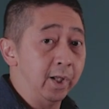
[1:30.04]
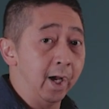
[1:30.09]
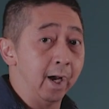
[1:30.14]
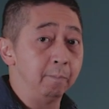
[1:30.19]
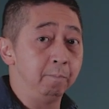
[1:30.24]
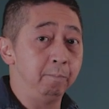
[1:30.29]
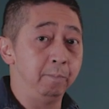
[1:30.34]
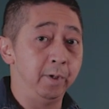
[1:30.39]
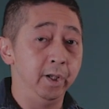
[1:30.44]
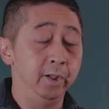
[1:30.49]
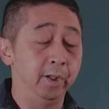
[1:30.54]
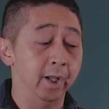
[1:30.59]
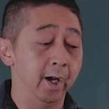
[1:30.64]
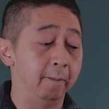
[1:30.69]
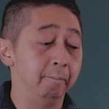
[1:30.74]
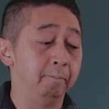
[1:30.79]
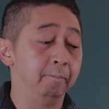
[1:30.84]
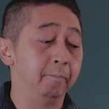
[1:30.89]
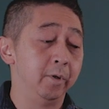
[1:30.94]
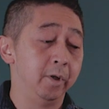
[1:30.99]
D-tap,
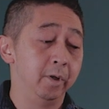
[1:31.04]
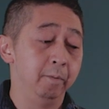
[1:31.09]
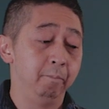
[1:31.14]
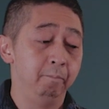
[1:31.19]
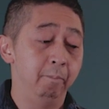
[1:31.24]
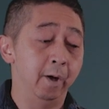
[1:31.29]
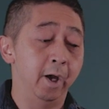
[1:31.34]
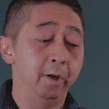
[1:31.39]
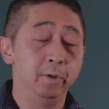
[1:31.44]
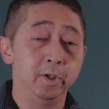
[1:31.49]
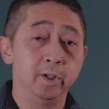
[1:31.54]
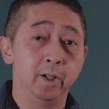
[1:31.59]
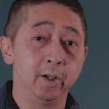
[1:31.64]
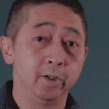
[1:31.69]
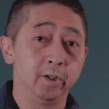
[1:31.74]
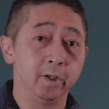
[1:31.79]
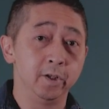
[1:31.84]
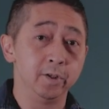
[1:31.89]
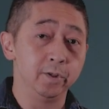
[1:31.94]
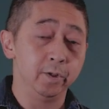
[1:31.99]
P-tap
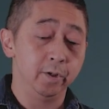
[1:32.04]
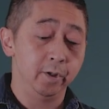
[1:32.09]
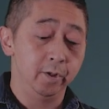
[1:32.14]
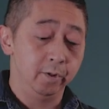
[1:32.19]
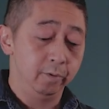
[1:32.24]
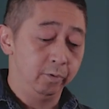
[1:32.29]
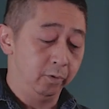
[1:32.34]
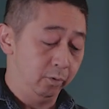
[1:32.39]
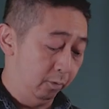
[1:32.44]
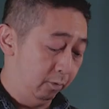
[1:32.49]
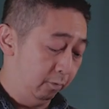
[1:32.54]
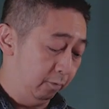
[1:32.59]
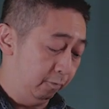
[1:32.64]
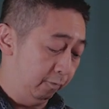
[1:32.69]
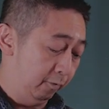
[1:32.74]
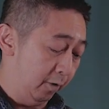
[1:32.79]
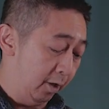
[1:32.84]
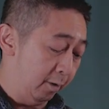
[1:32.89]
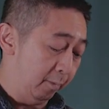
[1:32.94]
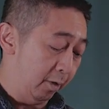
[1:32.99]
batteries like this
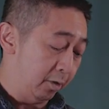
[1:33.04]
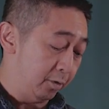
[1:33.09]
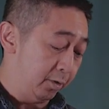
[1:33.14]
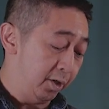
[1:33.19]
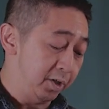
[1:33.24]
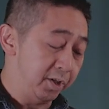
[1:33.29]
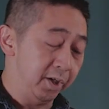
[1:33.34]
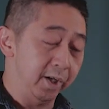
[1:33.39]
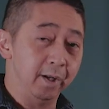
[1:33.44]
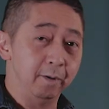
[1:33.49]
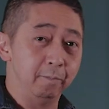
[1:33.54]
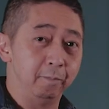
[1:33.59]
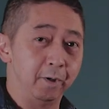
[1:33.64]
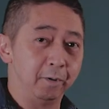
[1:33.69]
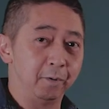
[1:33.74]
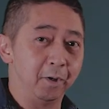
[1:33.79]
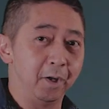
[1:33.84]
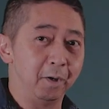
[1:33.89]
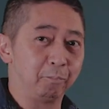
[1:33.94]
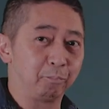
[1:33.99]
to, oh no, this is
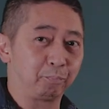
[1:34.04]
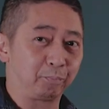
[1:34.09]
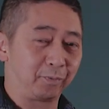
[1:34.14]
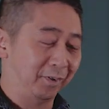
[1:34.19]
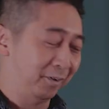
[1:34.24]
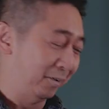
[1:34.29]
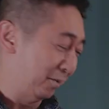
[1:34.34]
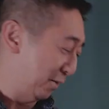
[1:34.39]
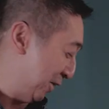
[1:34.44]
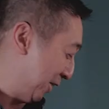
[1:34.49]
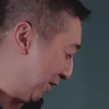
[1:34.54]
not battery.